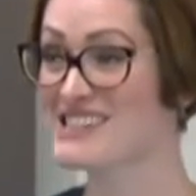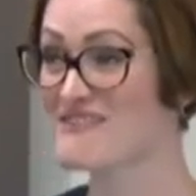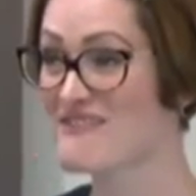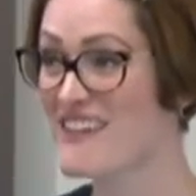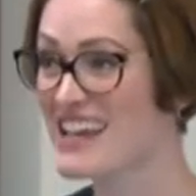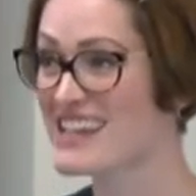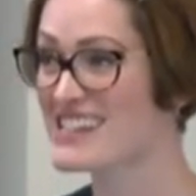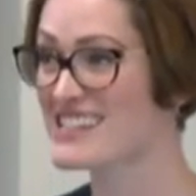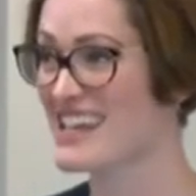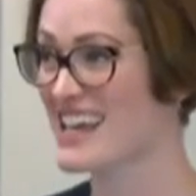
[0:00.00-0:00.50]

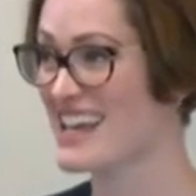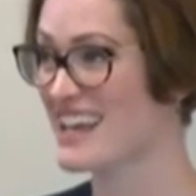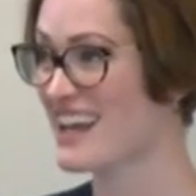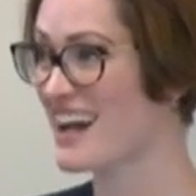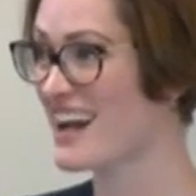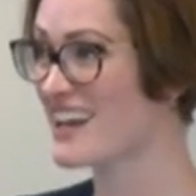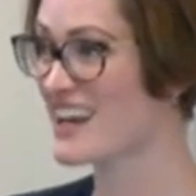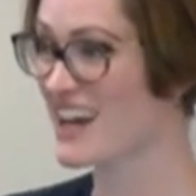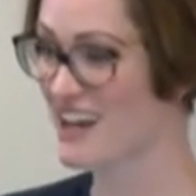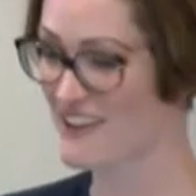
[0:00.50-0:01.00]
amazing,
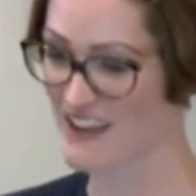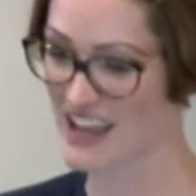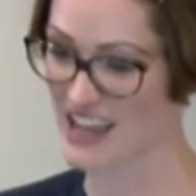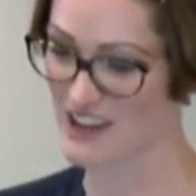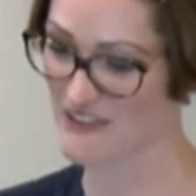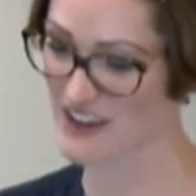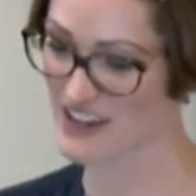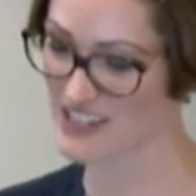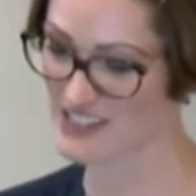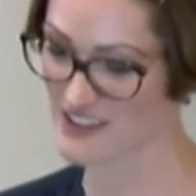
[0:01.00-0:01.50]
and
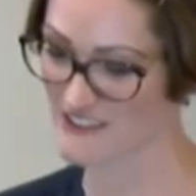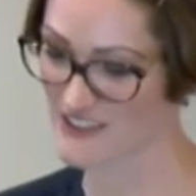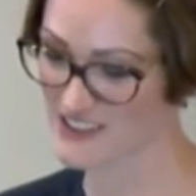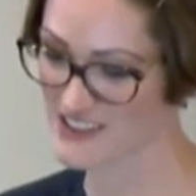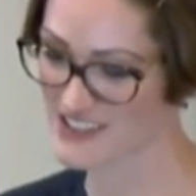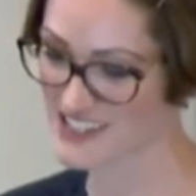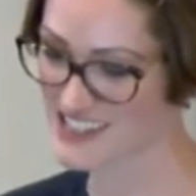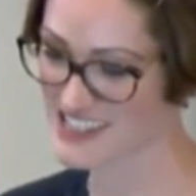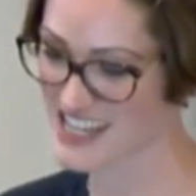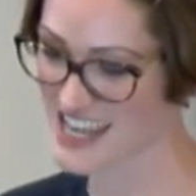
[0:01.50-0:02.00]
if I was
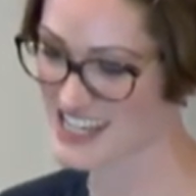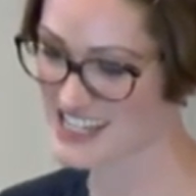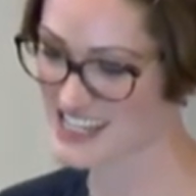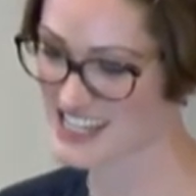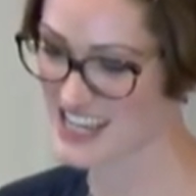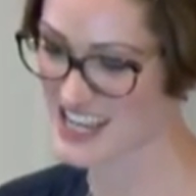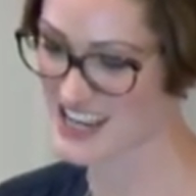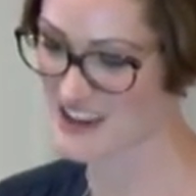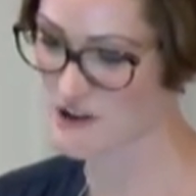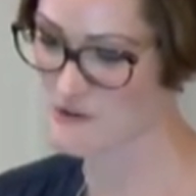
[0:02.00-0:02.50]
going to say to you